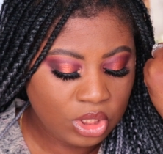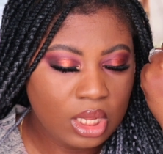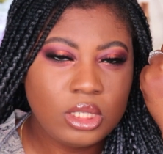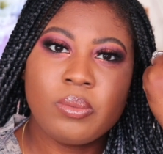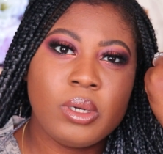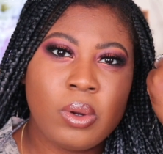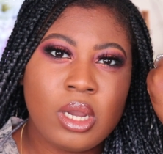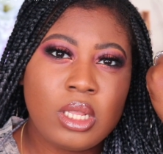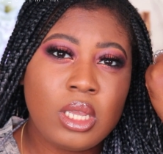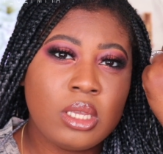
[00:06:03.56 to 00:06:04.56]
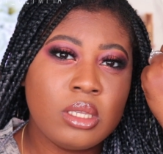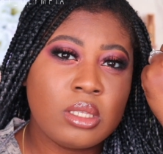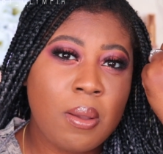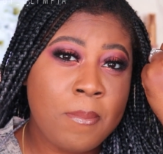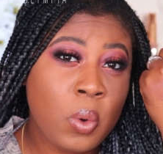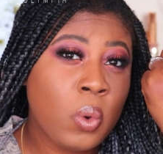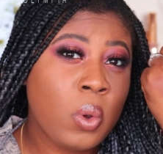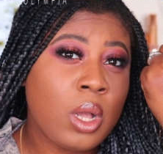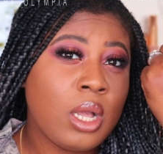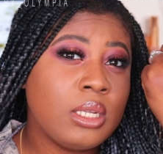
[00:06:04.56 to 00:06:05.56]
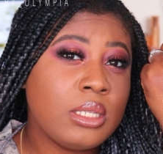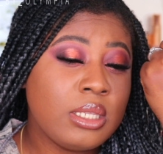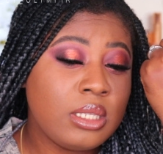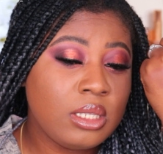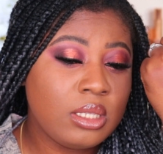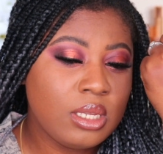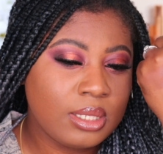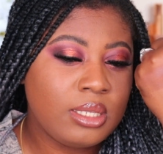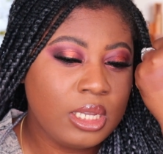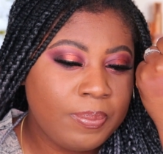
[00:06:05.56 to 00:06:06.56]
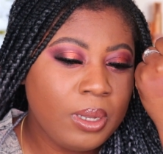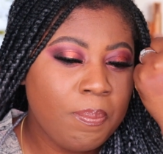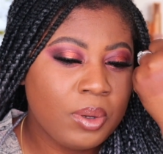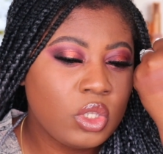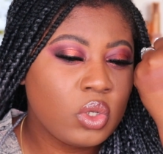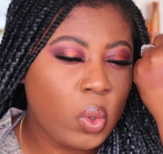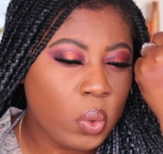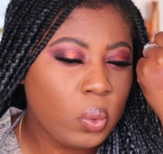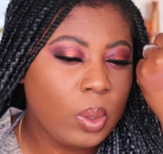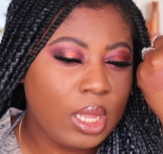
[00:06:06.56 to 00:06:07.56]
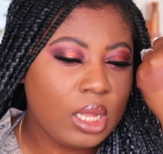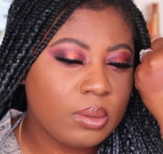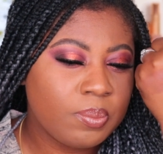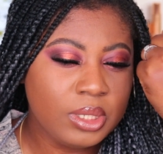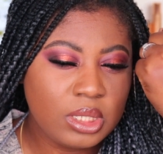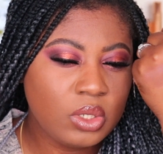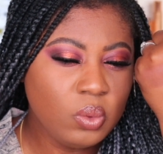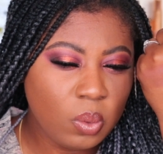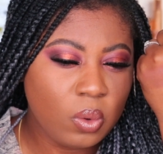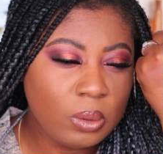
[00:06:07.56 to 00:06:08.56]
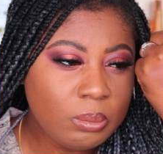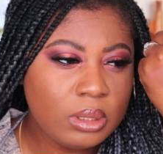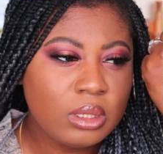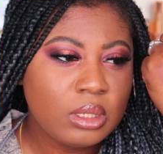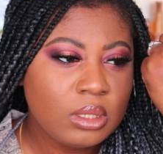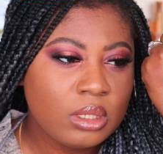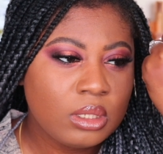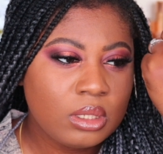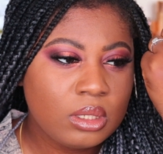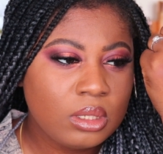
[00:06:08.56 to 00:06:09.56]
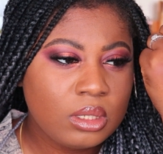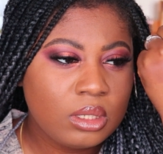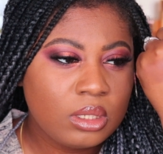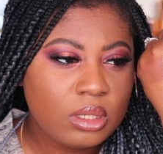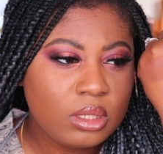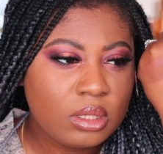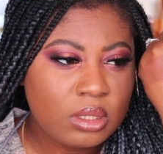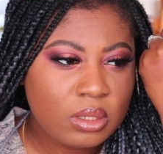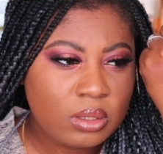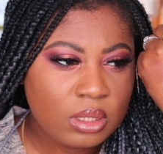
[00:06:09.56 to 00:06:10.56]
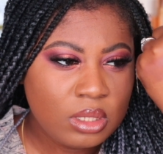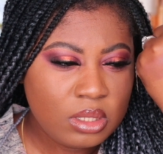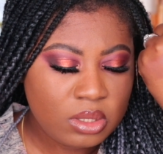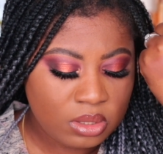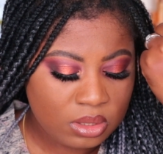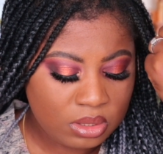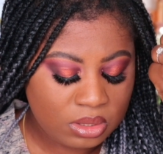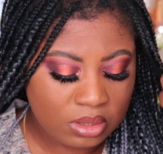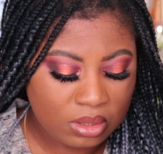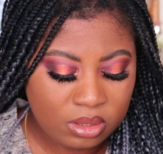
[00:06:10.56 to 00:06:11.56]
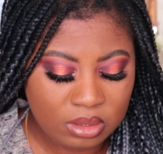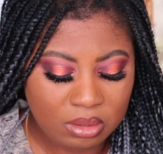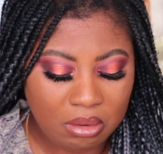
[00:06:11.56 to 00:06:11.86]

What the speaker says: Charlotte Tilbury one is more, it's deeper, but it's cooler, but it's still warm. So there's those two.